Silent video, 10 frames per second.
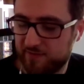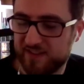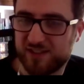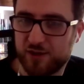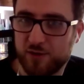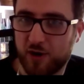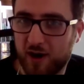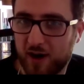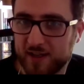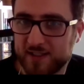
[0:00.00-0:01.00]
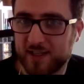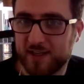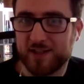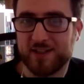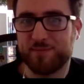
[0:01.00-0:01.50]
If it's too hard,
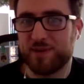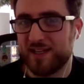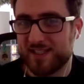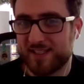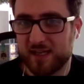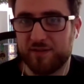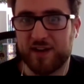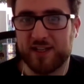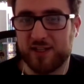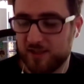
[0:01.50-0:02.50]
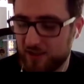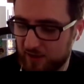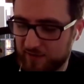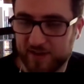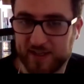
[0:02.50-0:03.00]
you burn yourself out. You got
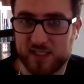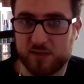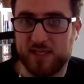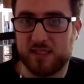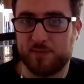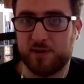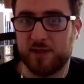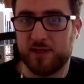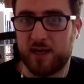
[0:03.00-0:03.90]
to find that sweet spot.